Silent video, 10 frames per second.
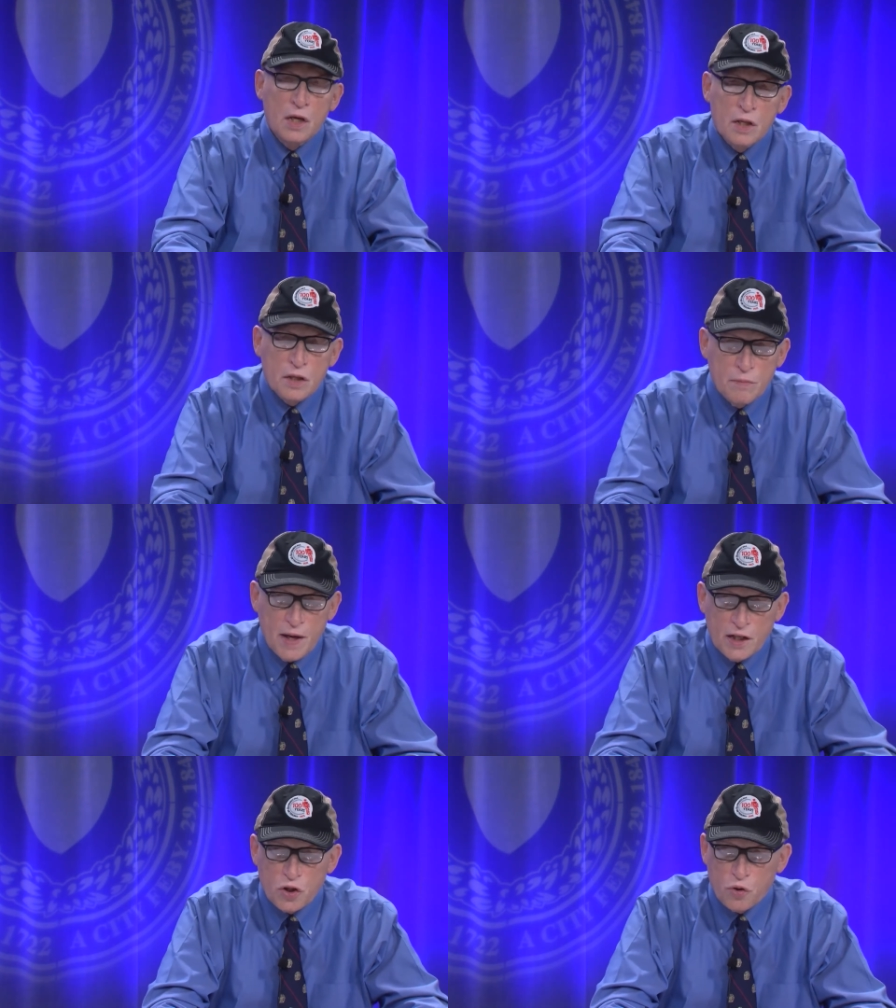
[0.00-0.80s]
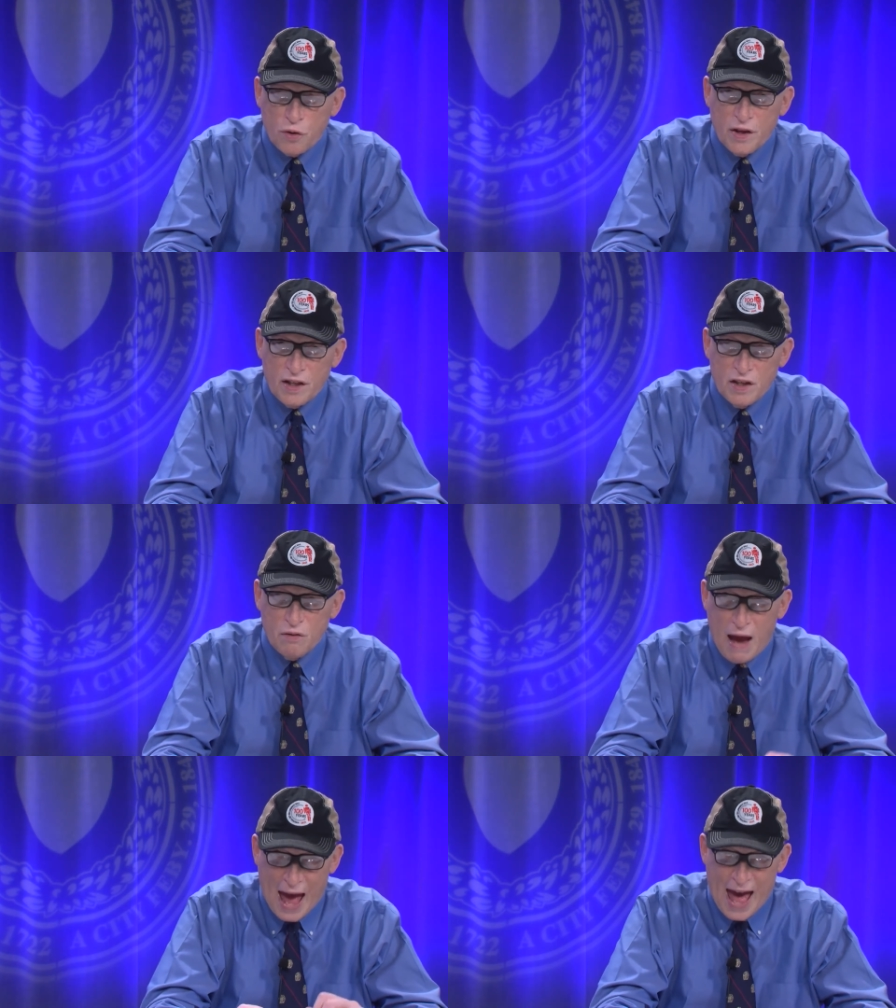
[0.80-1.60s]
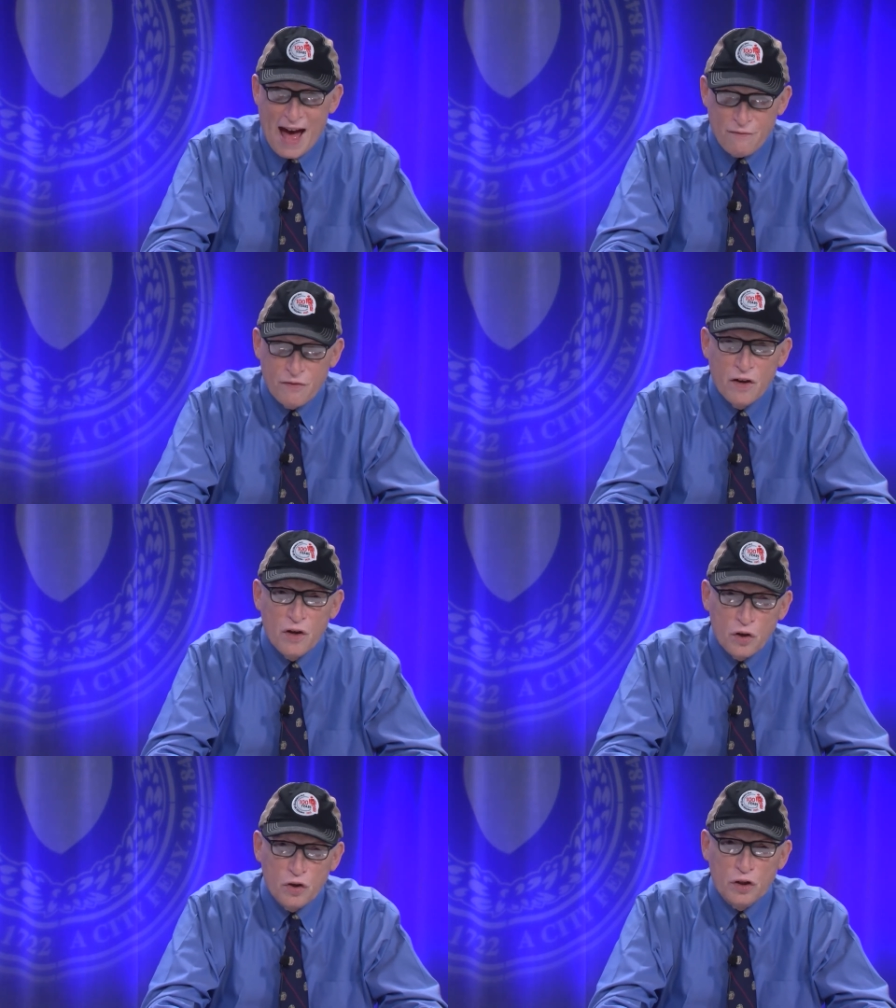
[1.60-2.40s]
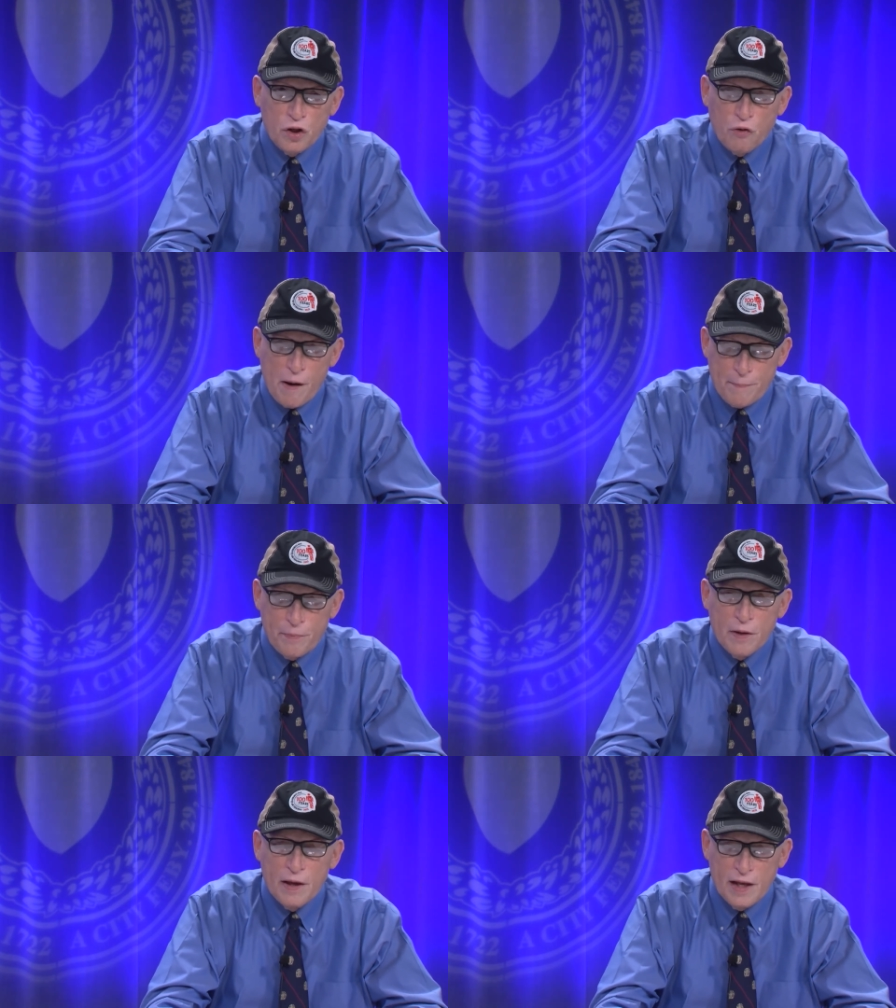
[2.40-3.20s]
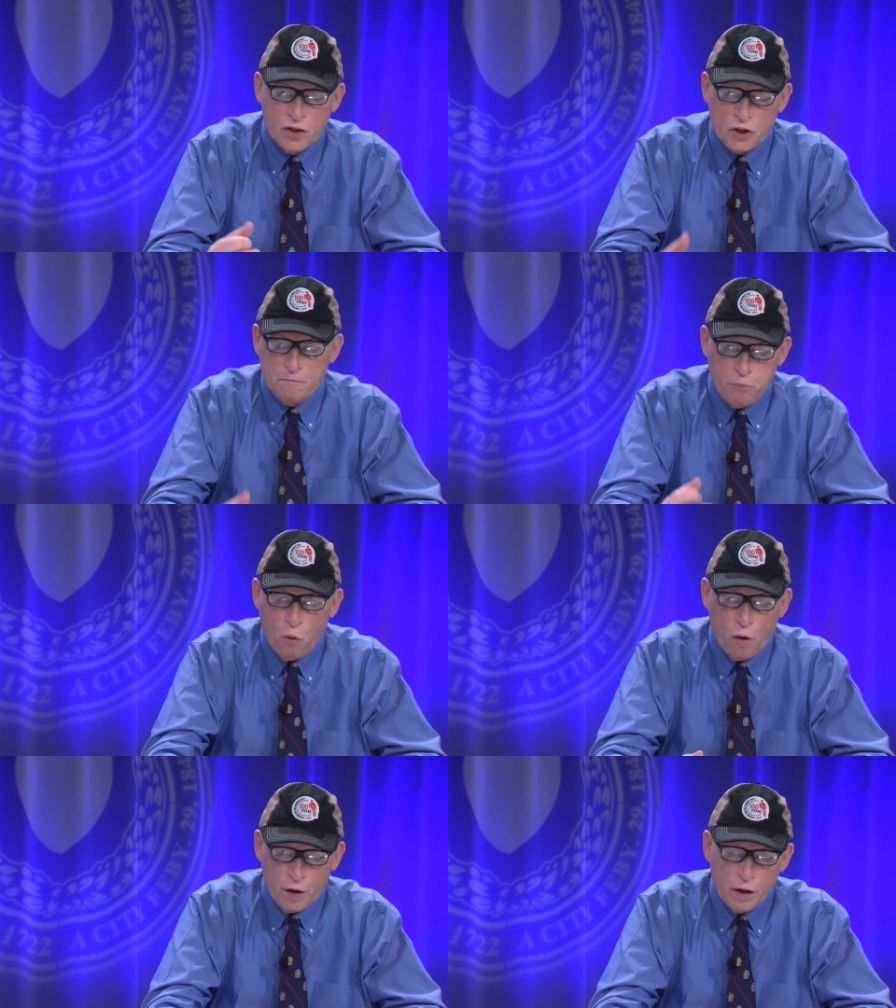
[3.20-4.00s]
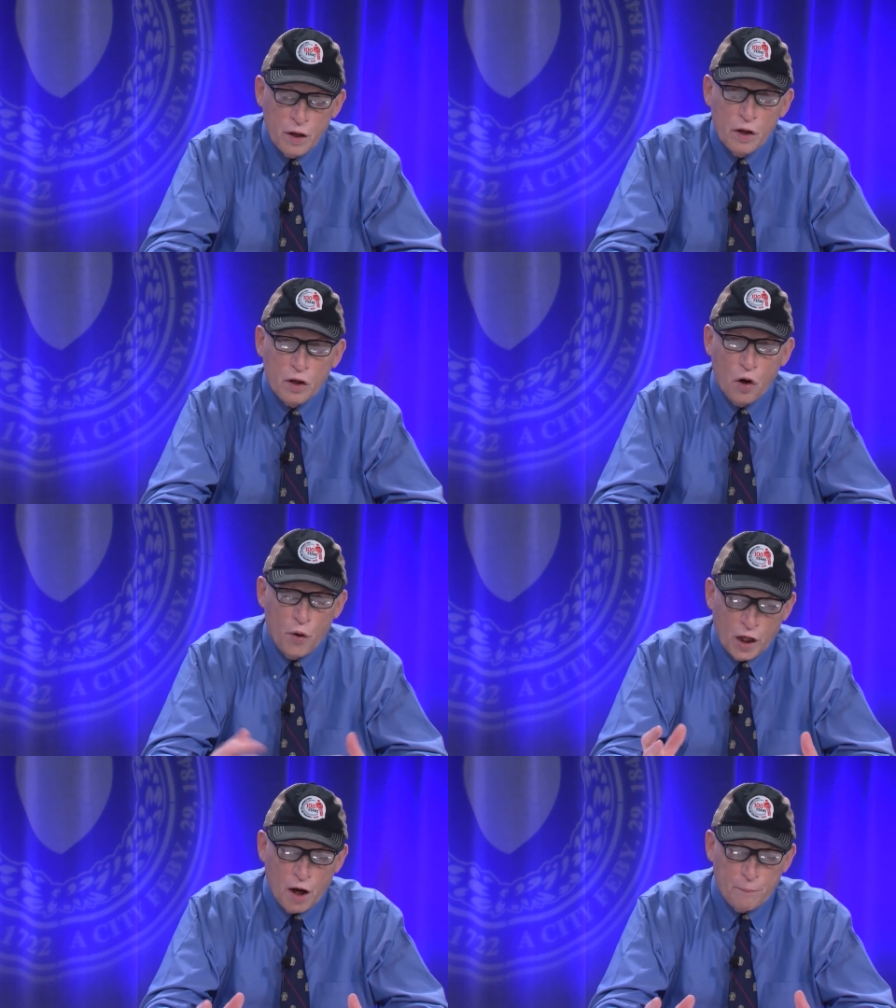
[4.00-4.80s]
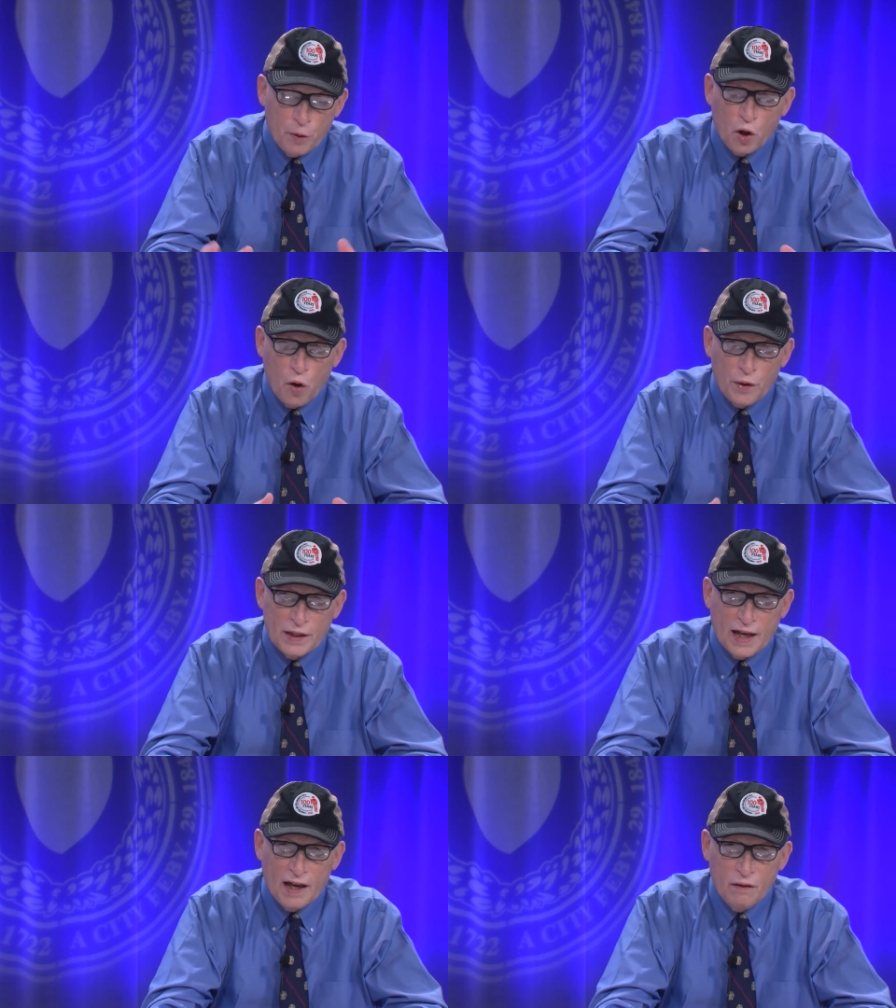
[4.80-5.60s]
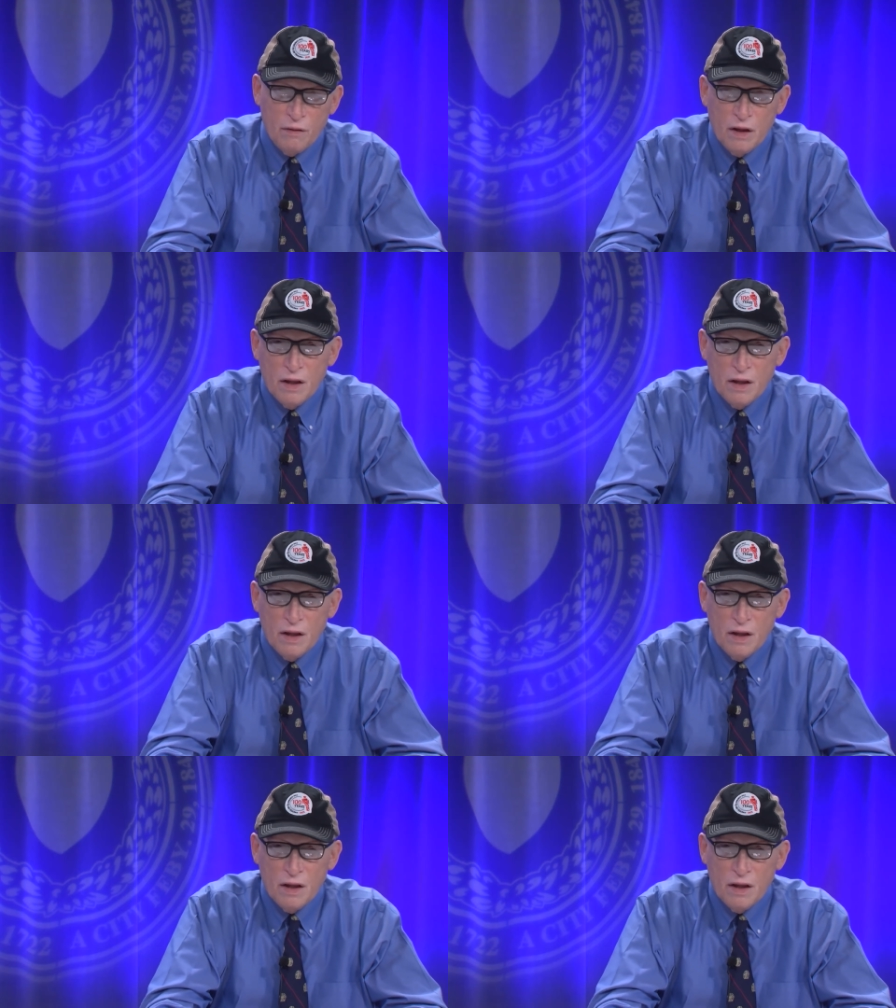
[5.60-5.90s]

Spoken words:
to make sure that you have good grip and support going up or going down.